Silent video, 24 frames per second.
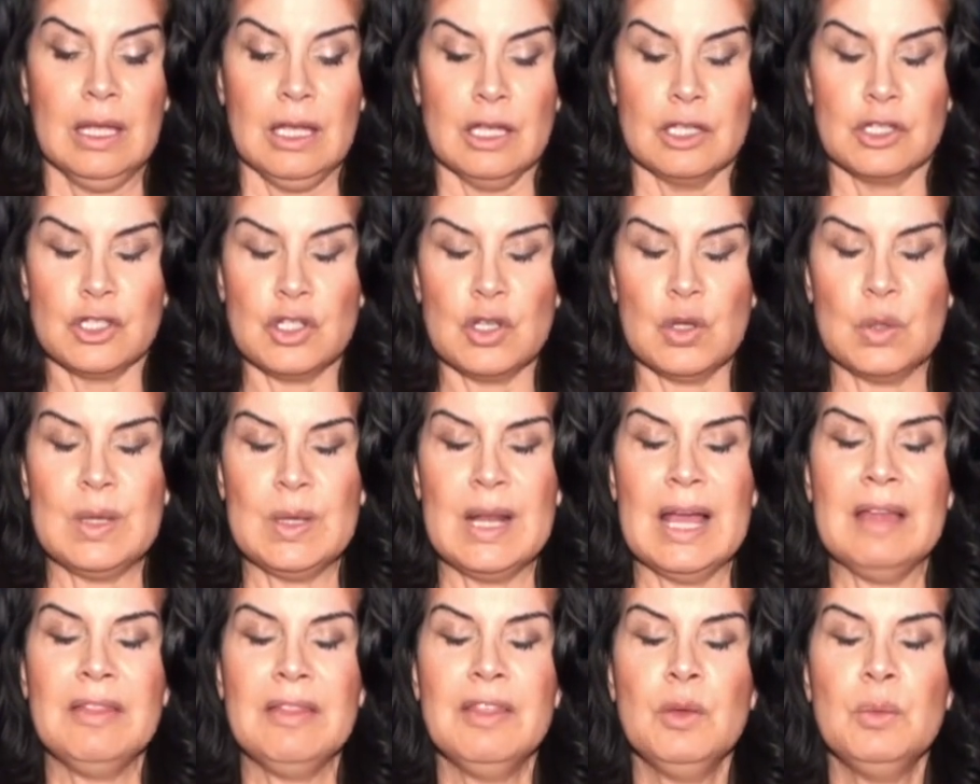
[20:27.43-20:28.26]
So
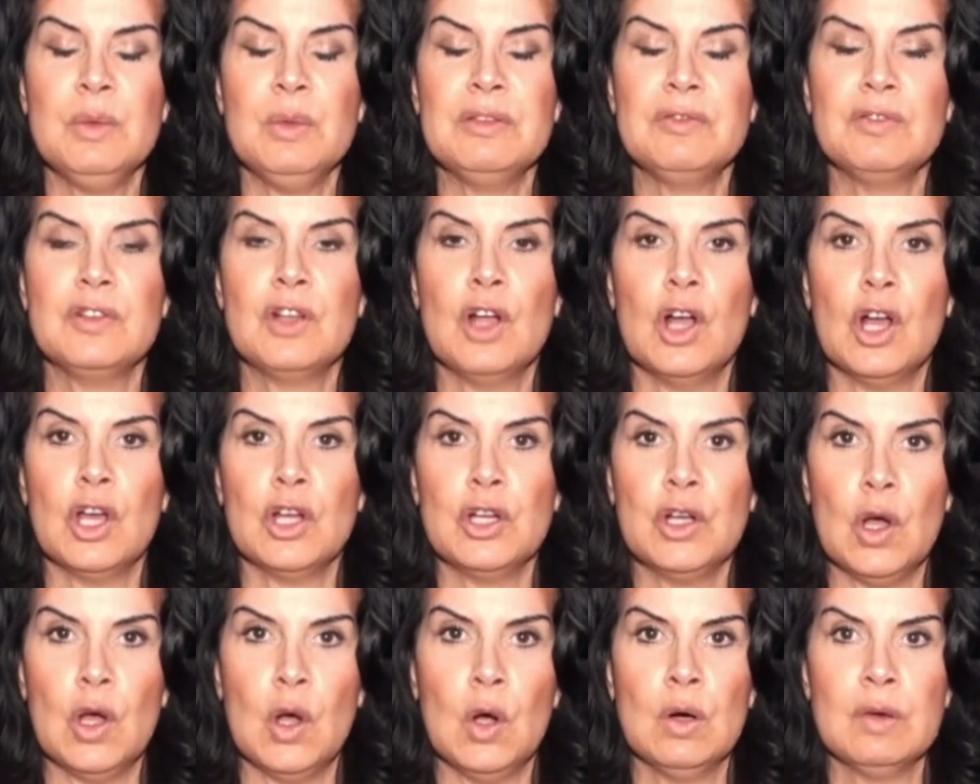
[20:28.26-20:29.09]
now that we've
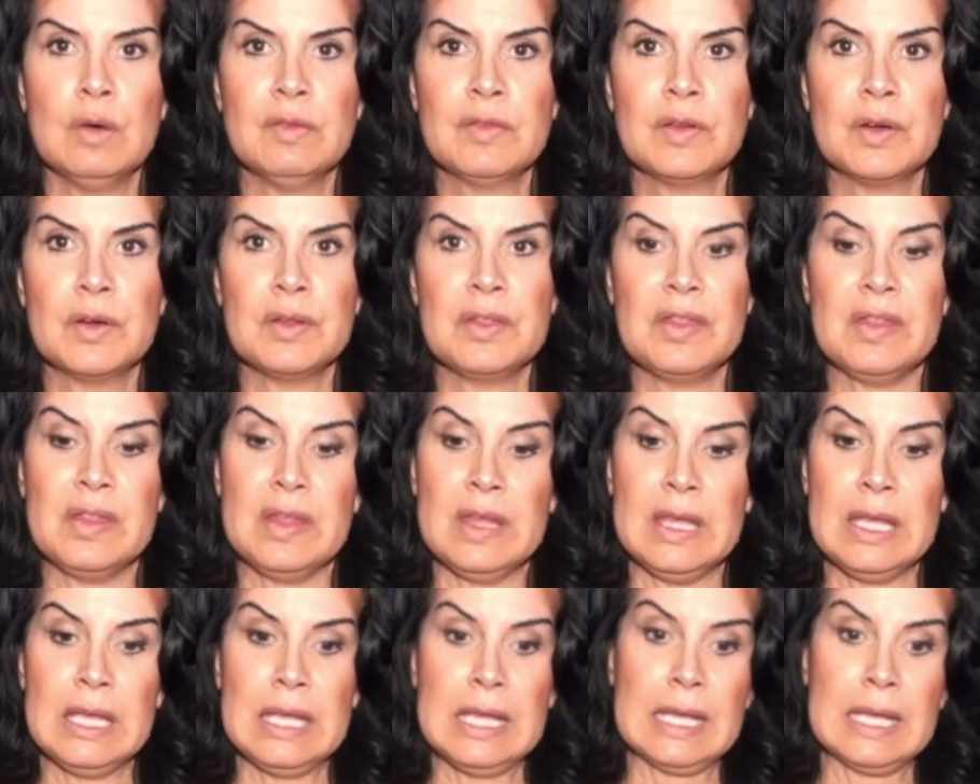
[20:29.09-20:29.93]
gone over
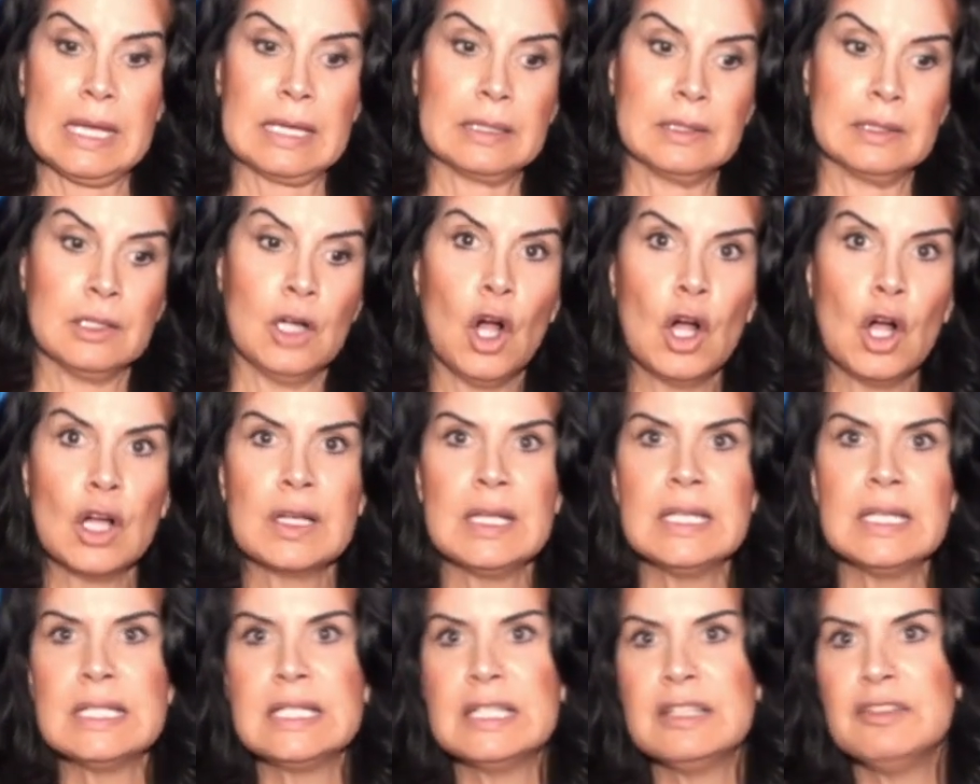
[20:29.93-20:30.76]
the
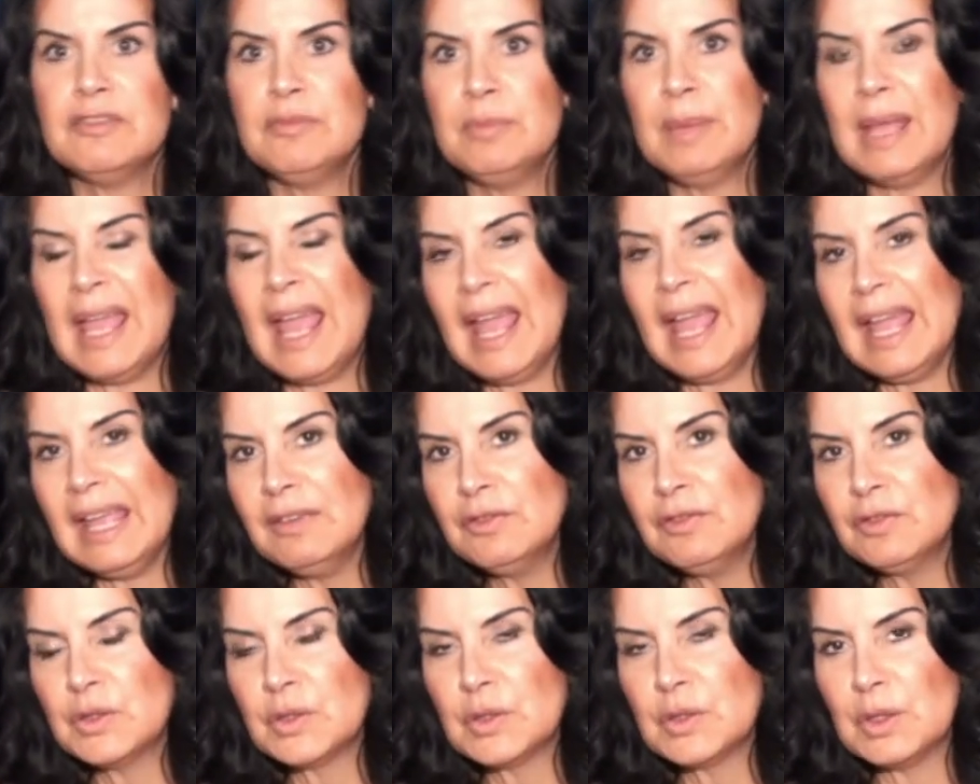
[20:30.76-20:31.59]
cognitive
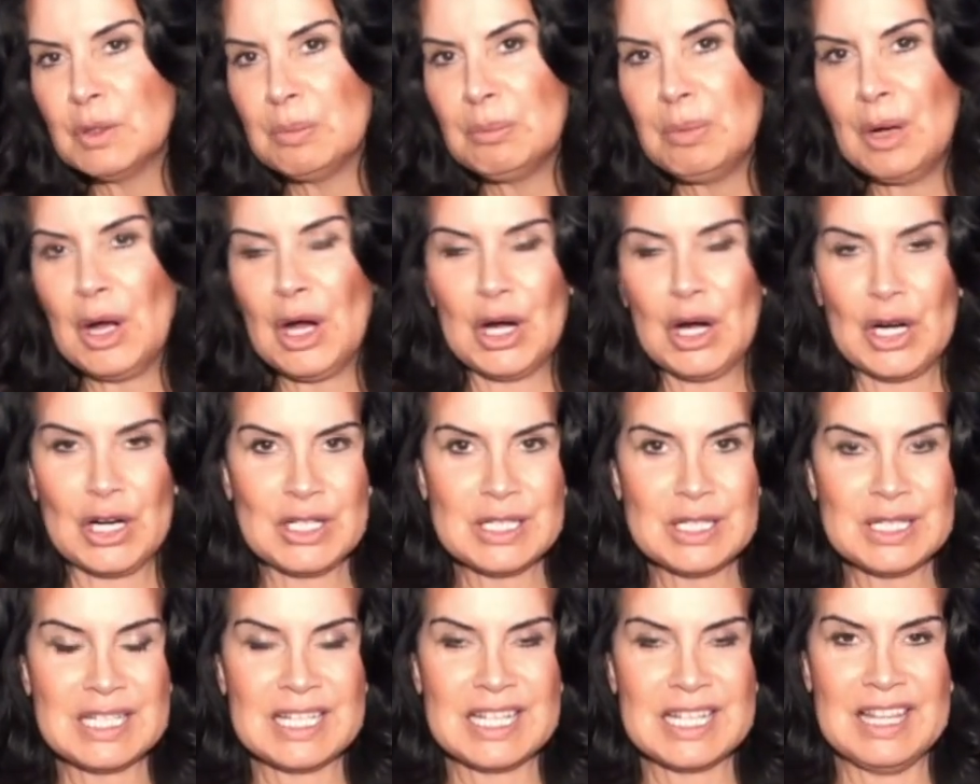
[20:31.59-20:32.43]
behavioral
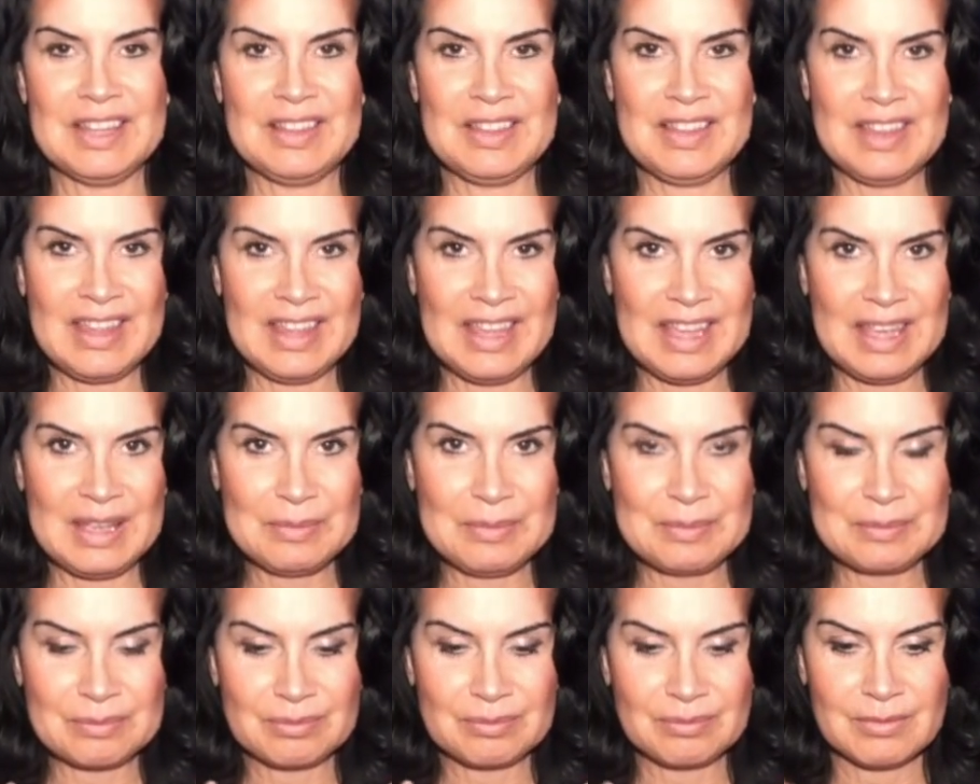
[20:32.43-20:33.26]
part of the,
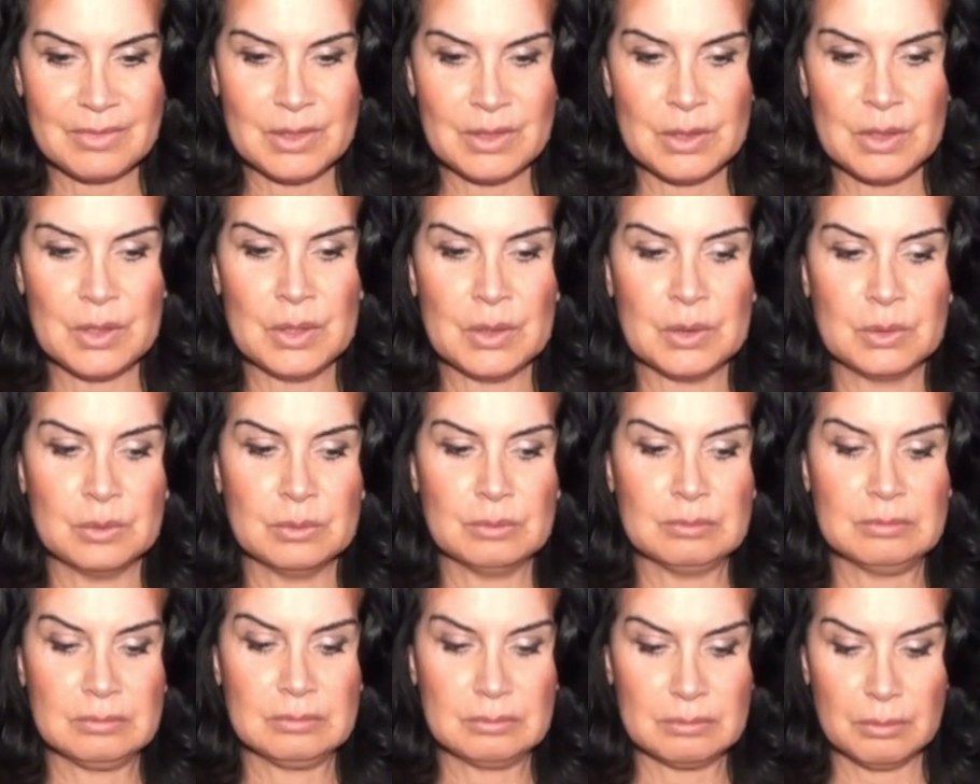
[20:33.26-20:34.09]
you know,
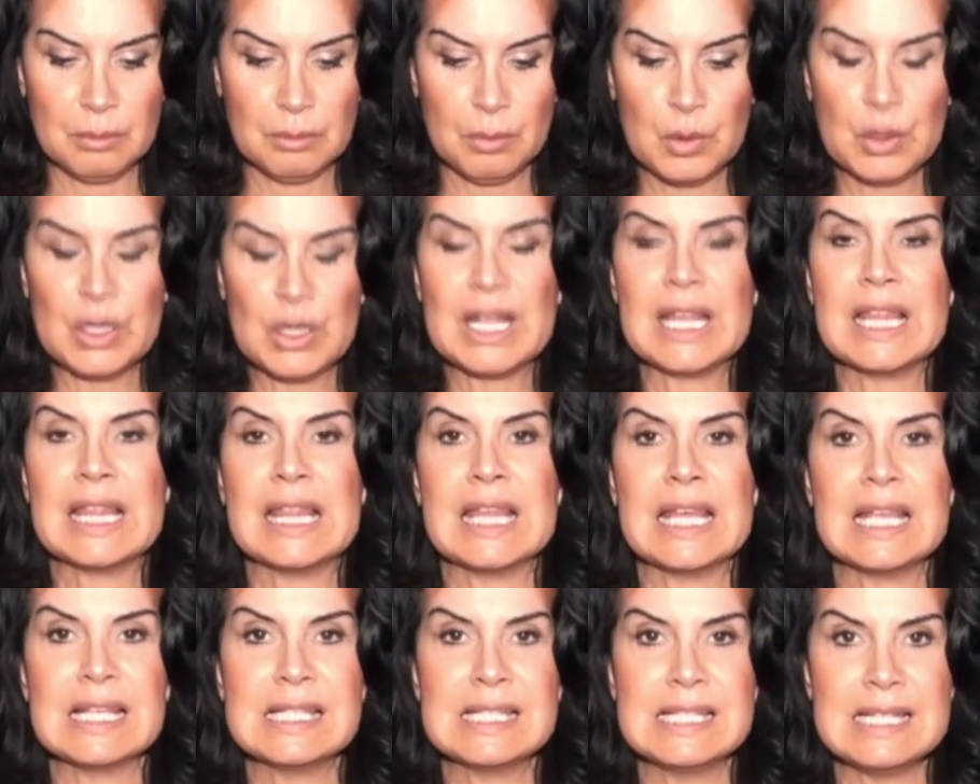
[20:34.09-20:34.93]
putting
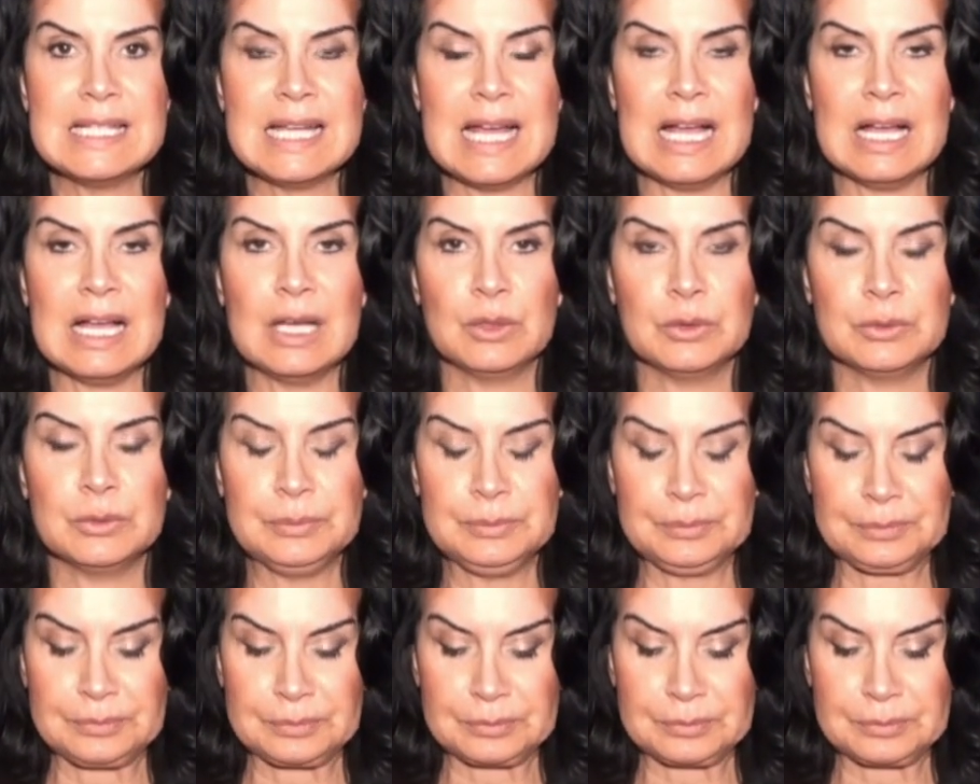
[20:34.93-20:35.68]
things down,